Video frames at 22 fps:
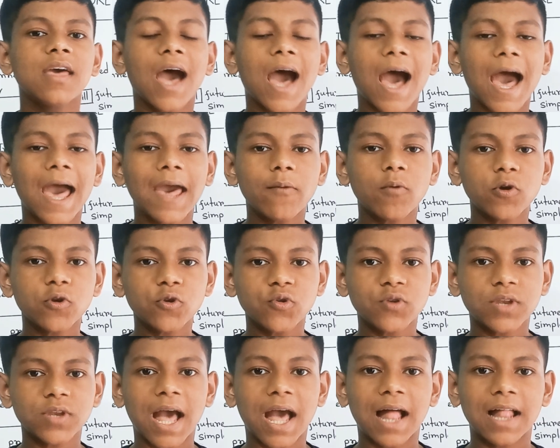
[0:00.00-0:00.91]
I want
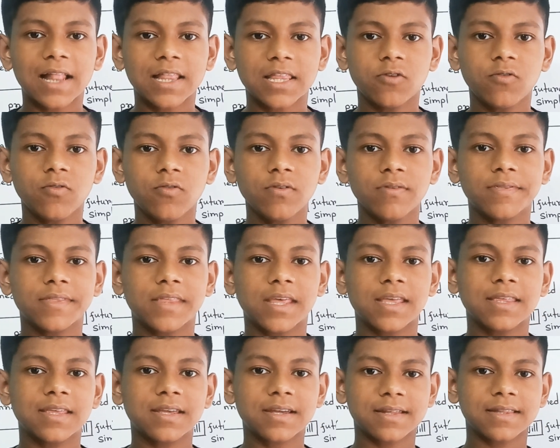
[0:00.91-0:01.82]
to tell you
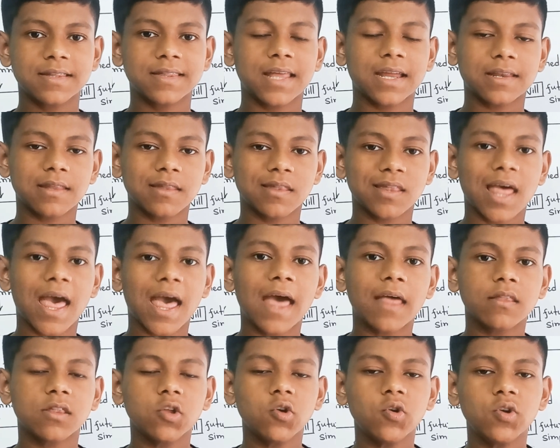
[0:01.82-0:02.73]
that is,
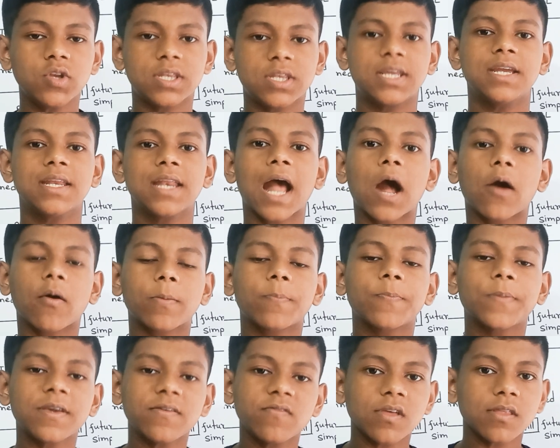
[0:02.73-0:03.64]
as you did our
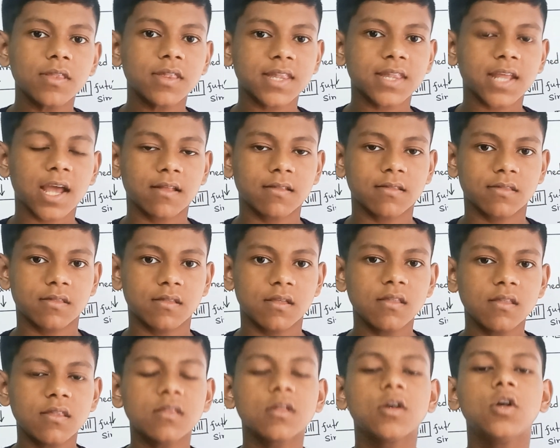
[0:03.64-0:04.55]
previous
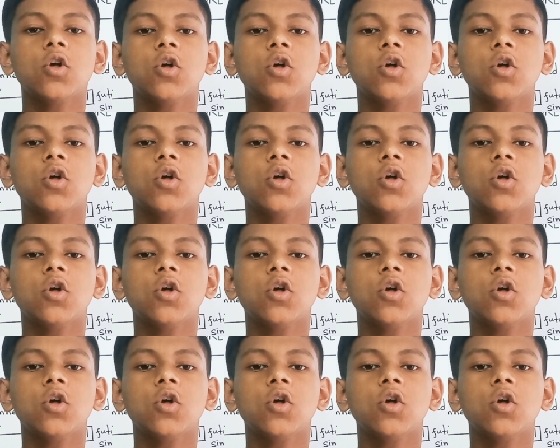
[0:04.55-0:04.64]
tenses,